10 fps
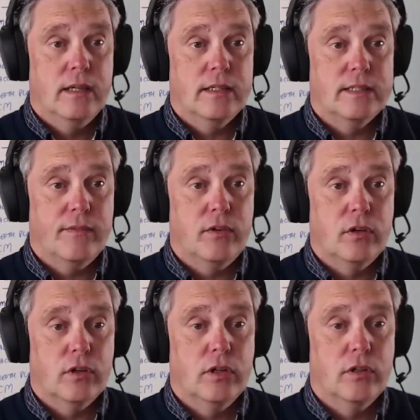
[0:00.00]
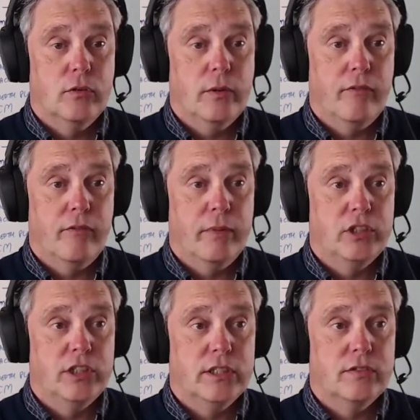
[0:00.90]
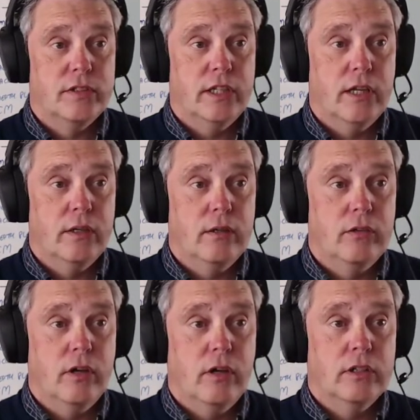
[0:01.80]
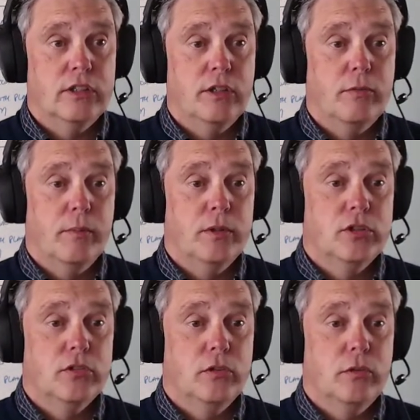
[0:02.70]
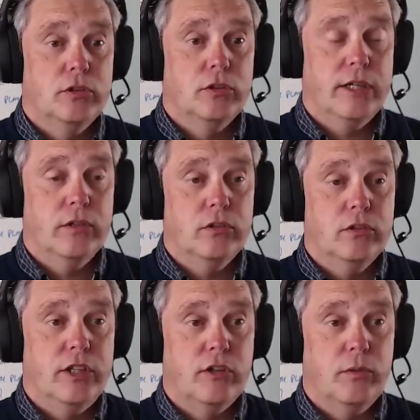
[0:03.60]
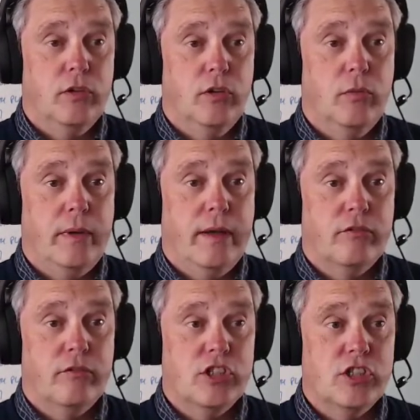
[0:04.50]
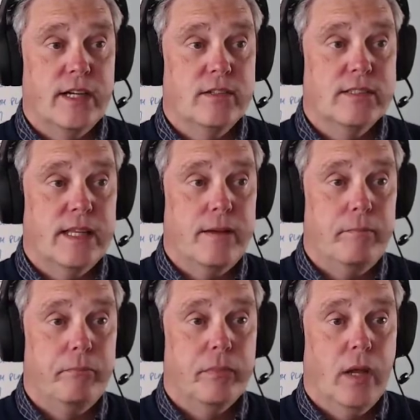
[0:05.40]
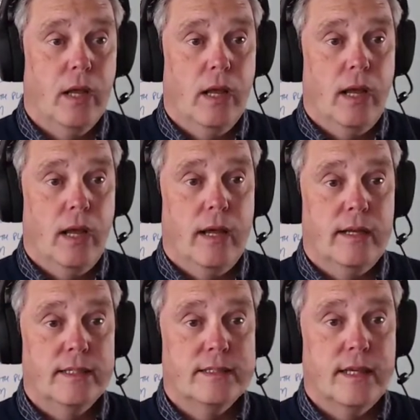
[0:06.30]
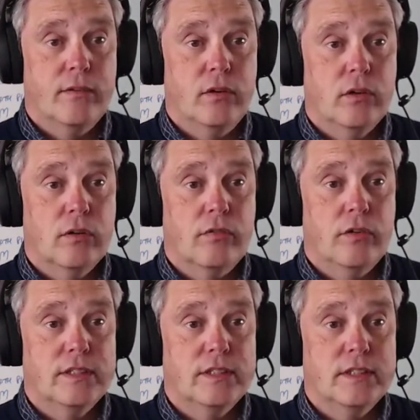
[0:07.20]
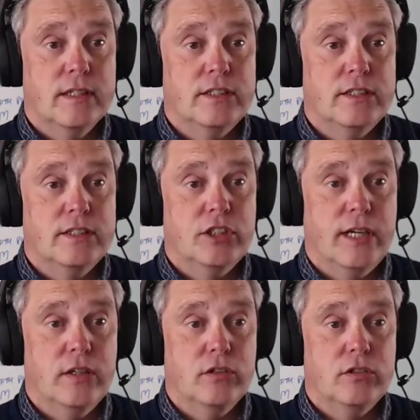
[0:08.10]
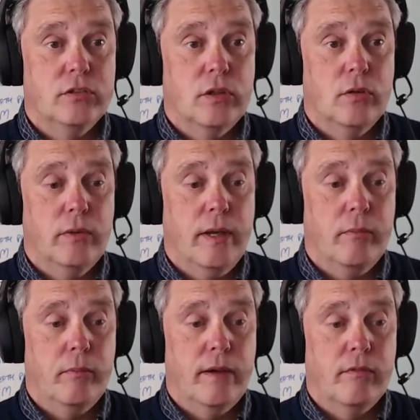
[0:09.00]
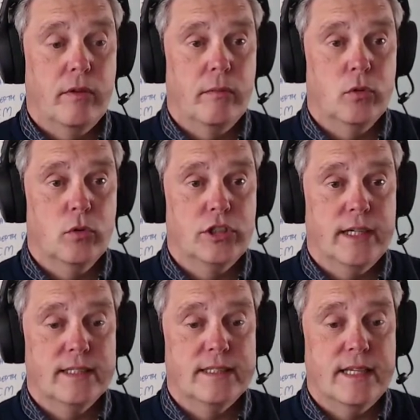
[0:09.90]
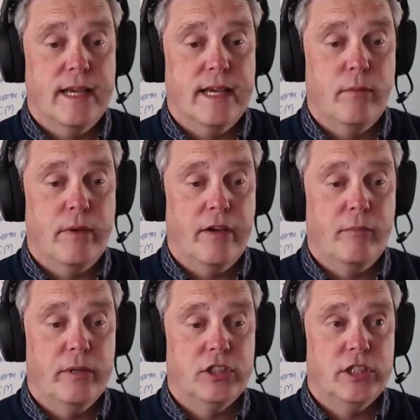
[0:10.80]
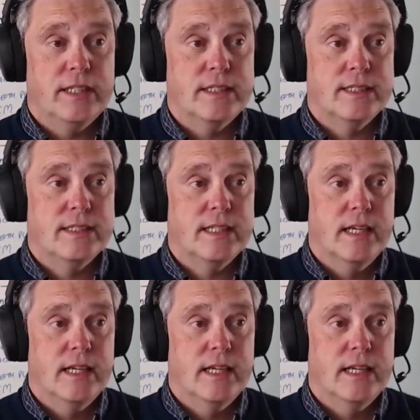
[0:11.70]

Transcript: Let's have a look. Do we have budgets for the untargeted promotional channels? Yes, we do. We have 3 channels there. And let's have a look for the targeted channels. Oh, yep, we have rather more channels here, and we have budgets.